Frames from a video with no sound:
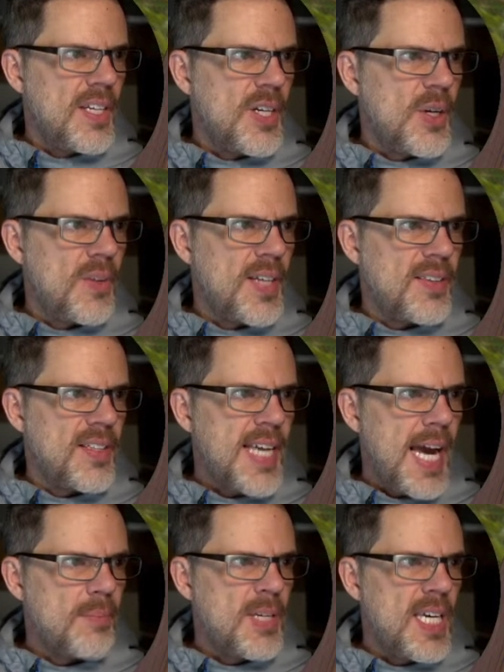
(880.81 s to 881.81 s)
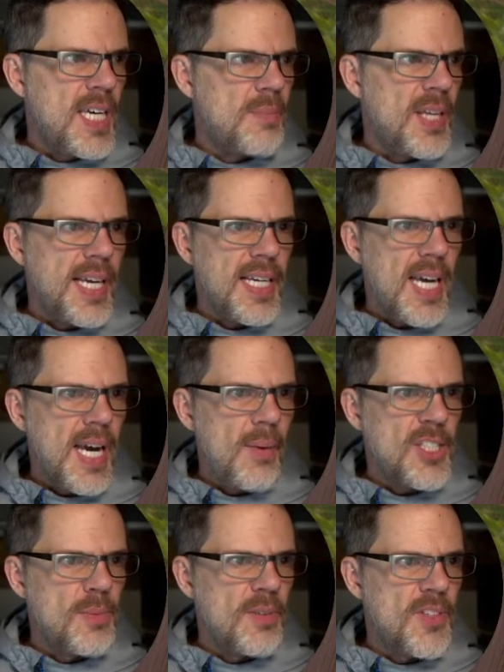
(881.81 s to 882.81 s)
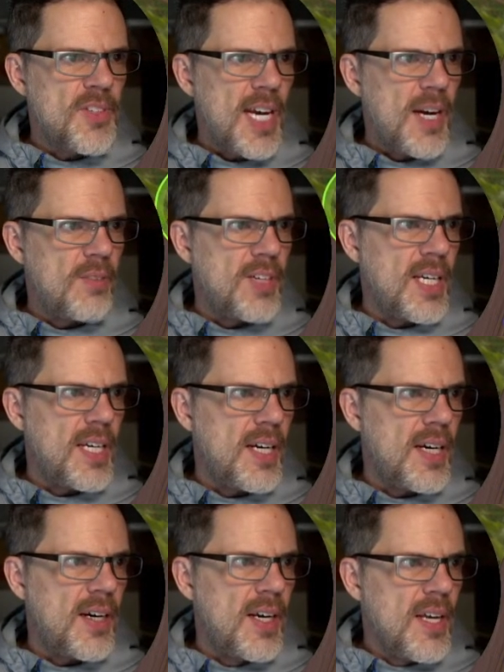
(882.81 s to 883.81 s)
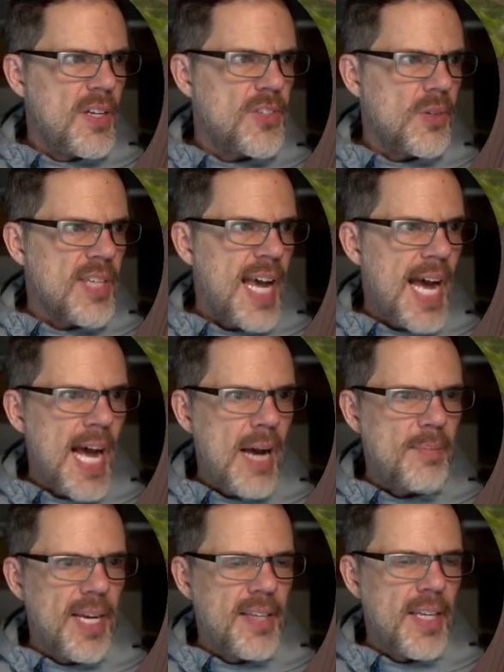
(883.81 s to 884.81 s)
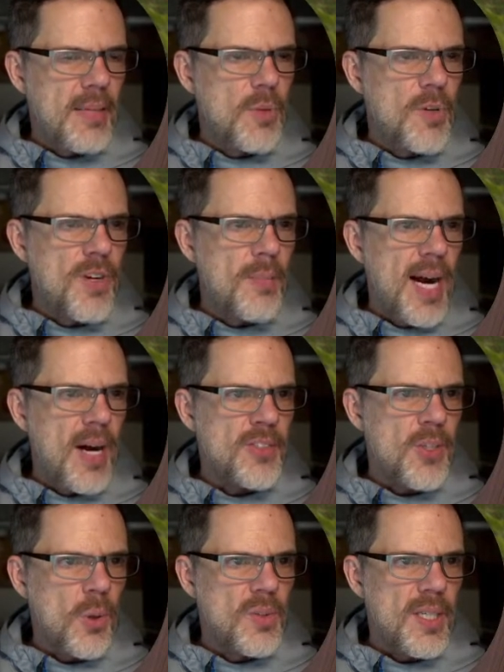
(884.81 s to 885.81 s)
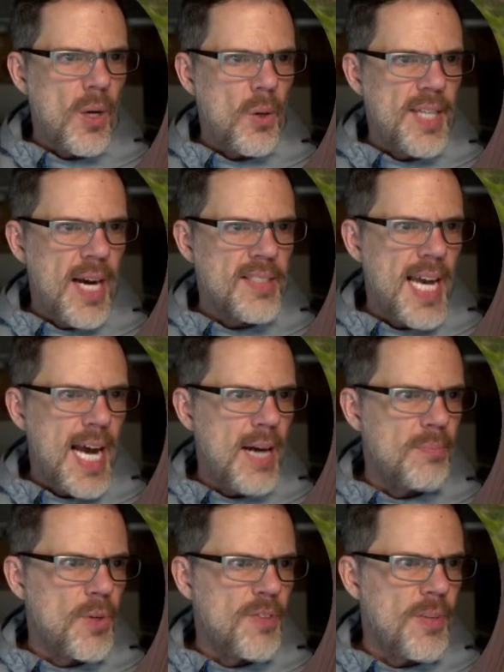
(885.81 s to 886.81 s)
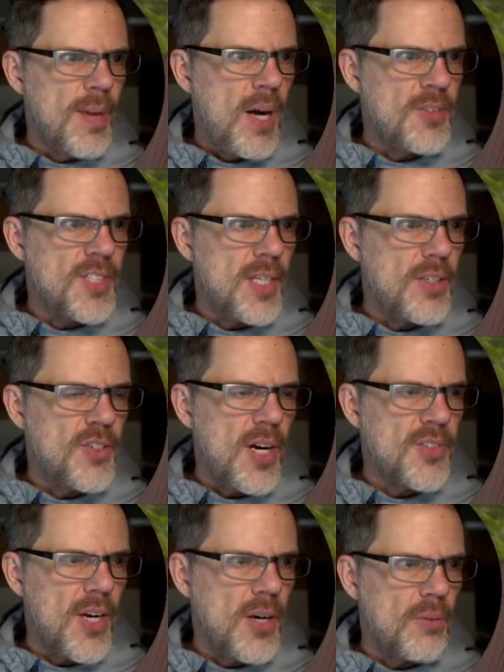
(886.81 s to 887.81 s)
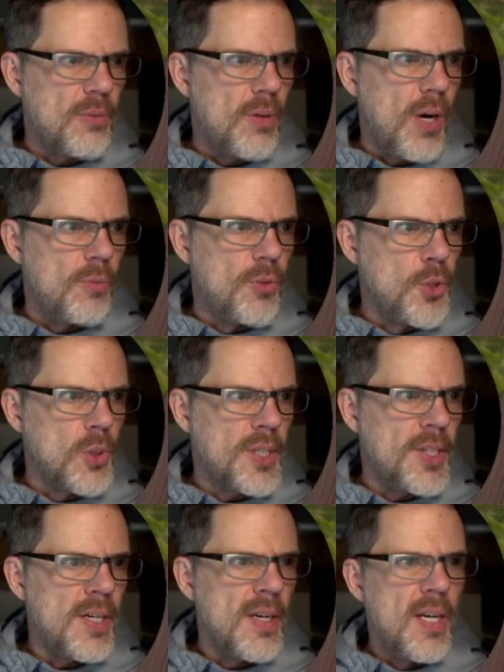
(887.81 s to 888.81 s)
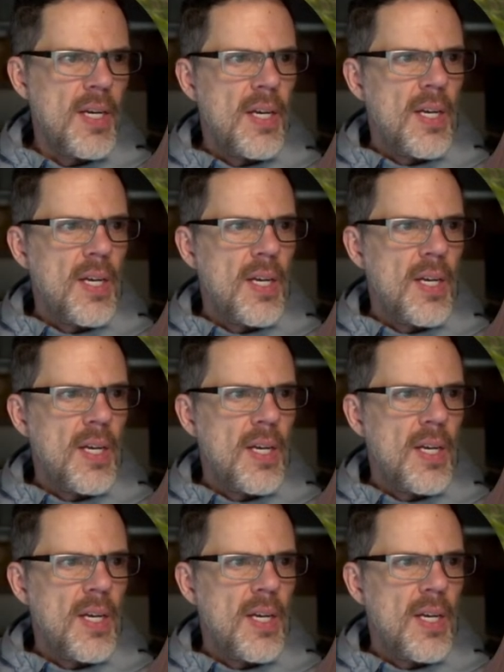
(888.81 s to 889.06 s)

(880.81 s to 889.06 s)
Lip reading: You can hold down the tab key and be like, hey, why don't you move this guy over here? So tab and then move your mouse, hold down tab, move your mouse, and it draws out a ruler.